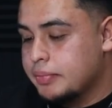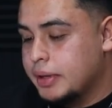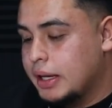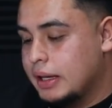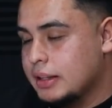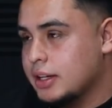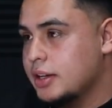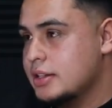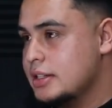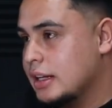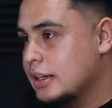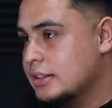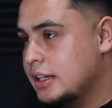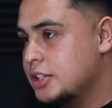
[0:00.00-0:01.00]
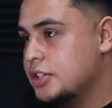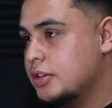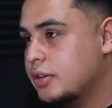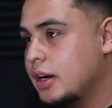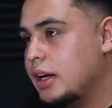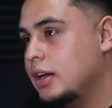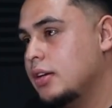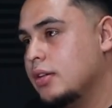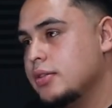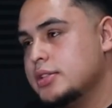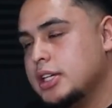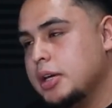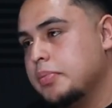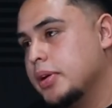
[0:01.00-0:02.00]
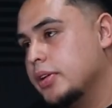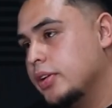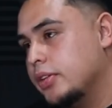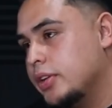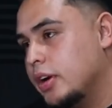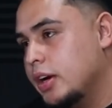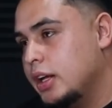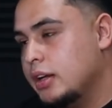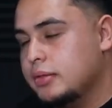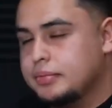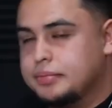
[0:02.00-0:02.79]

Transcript: being the utilization rate. Always keep it under 30.